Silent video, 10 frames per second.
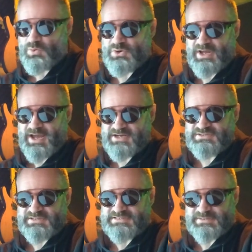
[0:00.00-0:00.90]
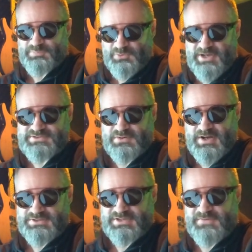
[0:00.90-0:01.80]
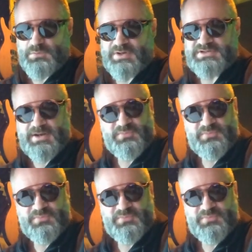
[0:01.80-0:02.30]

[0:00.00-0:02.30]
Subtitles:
We're going to actually suppress our IGF-1